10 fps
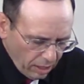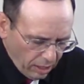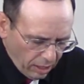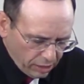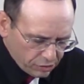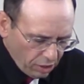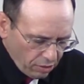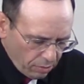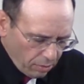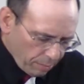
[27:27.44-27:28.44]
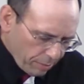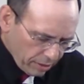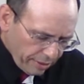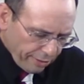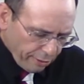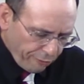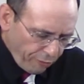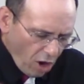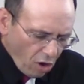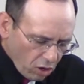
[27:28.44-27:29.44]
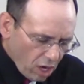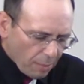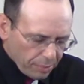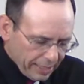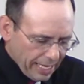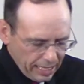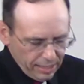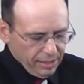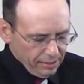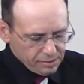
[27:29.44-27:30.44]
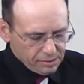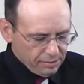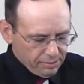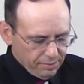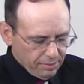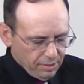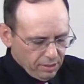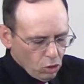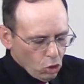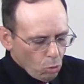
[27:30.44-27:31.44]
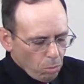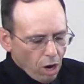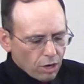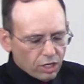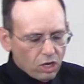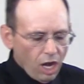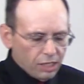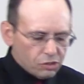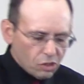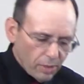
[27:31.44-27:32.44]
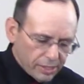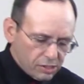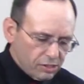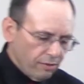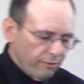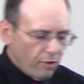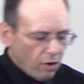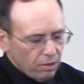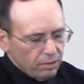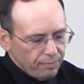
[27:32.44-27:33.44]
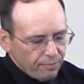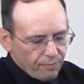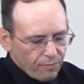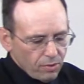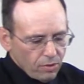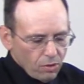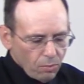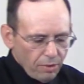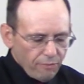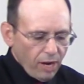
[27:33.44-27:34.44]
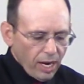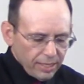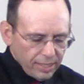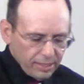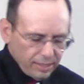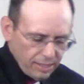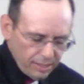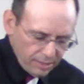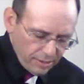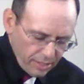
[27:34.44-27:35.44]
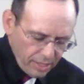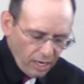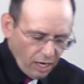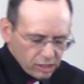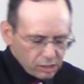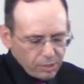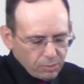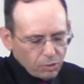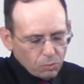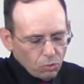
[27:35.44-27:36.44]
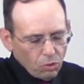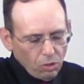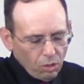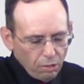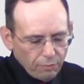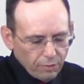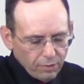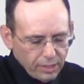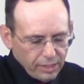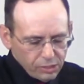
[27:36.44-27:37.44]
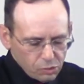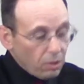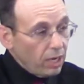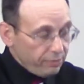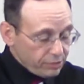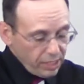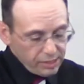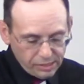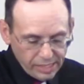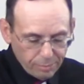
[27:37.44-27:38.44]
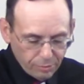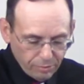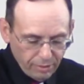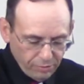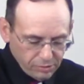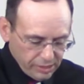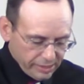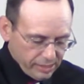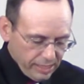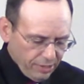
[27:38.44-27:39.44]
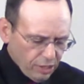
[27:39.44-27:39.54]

But the fall complicated this. Part of the consequences of the fall, we find that the husband would rule over his wife, Genesis chapter 3, verse 16.